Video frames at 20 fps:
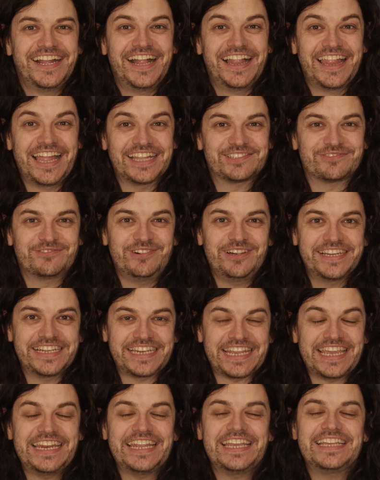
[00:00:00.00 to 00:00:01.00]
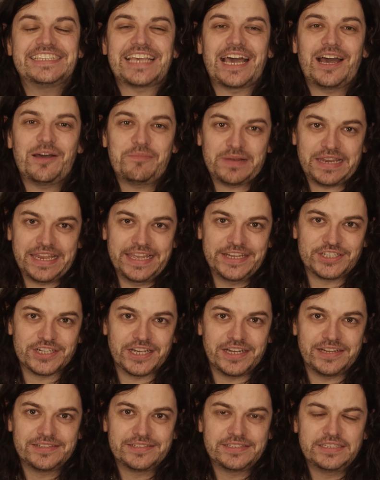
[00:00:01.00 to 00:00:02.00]
That's right, it is our
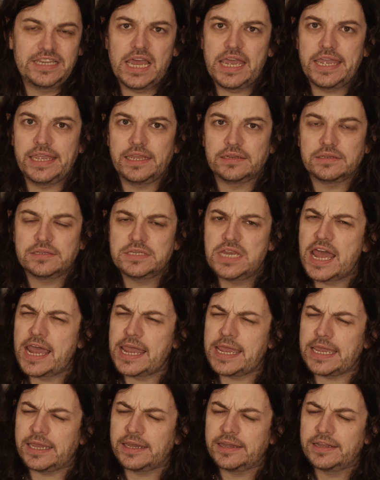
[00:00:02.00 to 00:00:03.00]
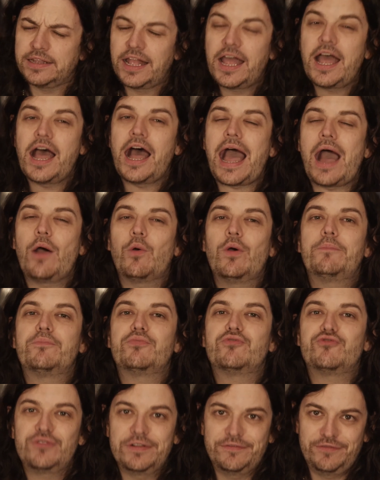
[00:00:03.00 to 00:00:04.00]
pleasure. Nay, nay, our
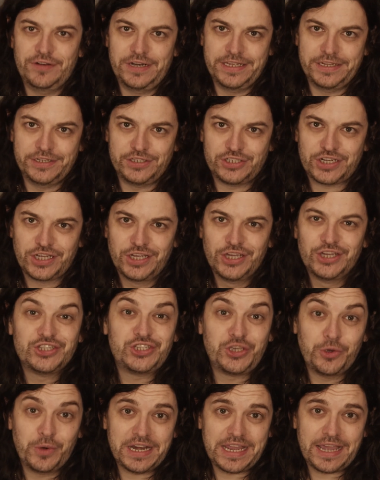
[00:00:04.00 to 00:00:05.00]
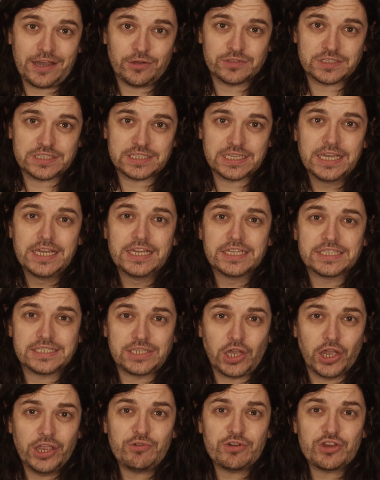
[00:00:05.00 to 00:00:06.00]
privilege to announce
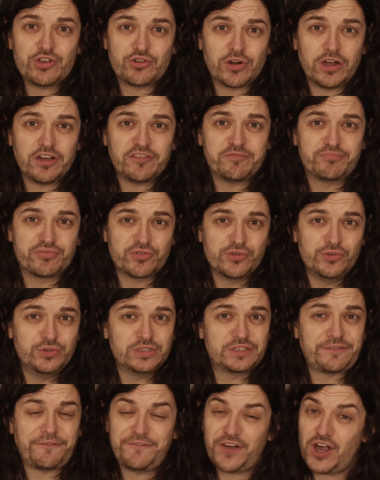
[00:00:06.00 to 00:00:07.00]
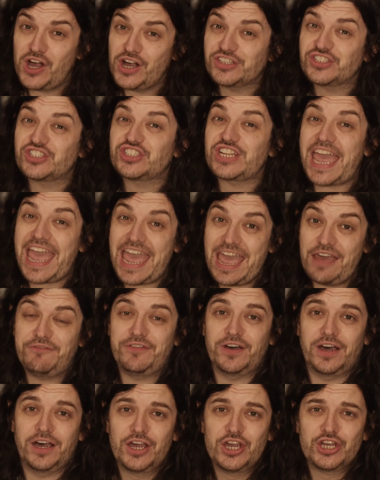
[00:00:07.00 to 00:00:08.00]
Sirencraft Brew's first
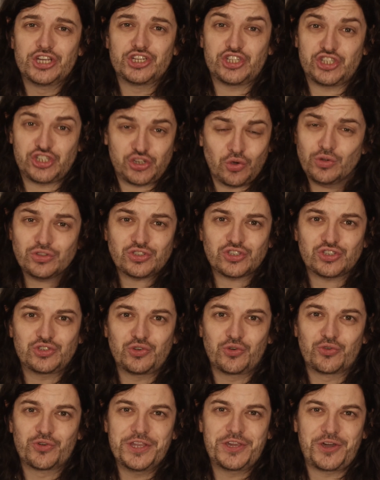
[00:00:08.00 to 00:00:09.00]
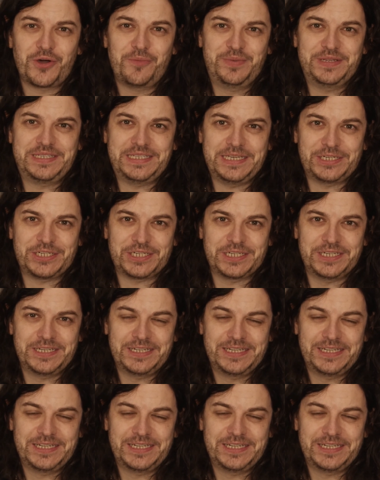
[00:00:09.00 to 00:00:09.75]
ever short story competition.